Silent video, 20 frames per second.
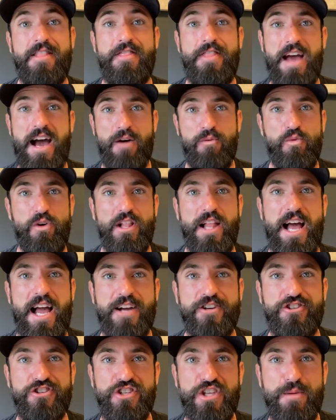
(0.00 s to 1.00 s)
That will
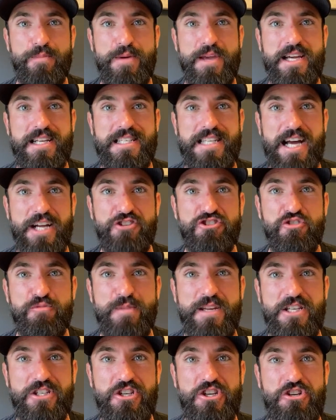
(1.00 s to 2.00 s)
actually be a
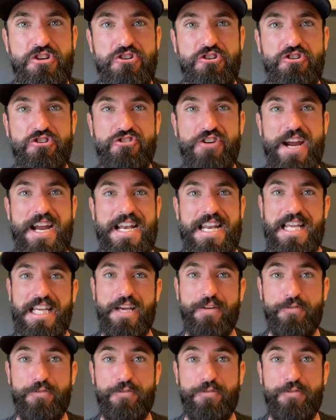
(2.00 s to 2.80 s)
detriment to your training.